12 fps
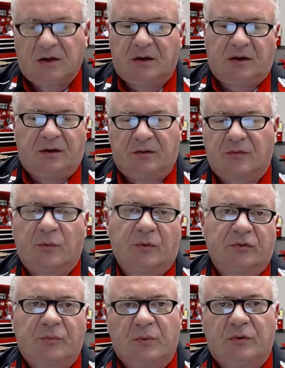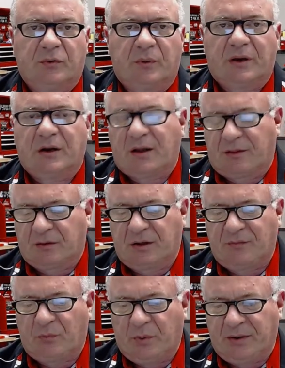And of course, we're doing another
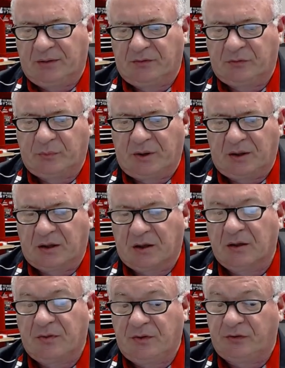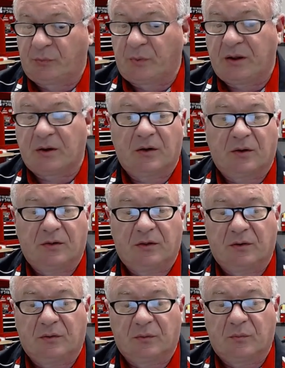giveaway this week. This week,
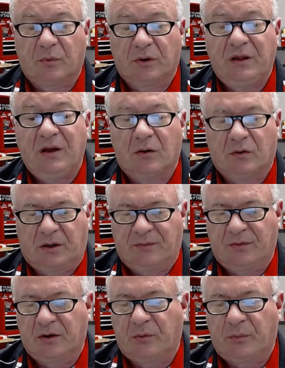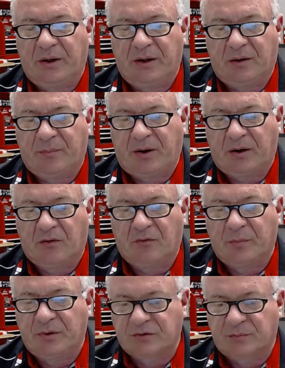there we are giving away a pair of
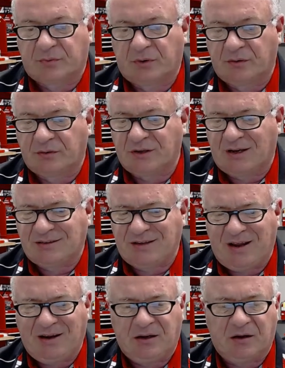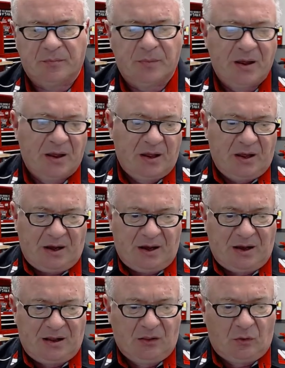Motion Pro titanium
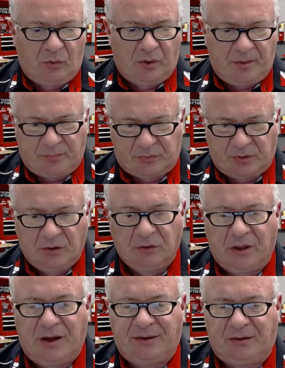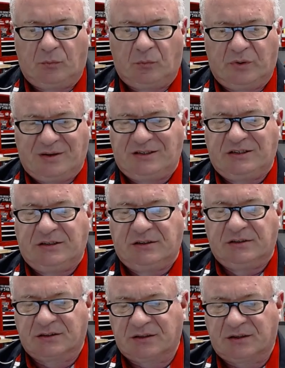alloy ProLight
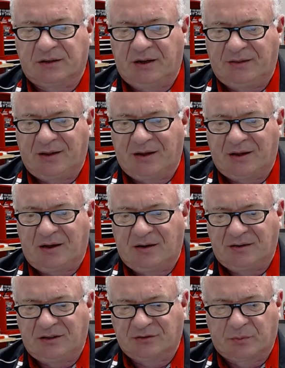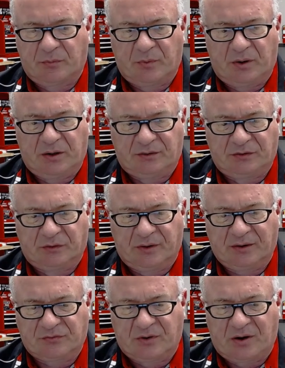wrenches, and that contest will run until
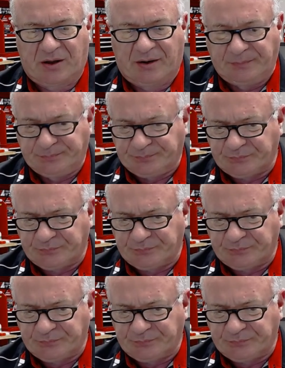next Friday.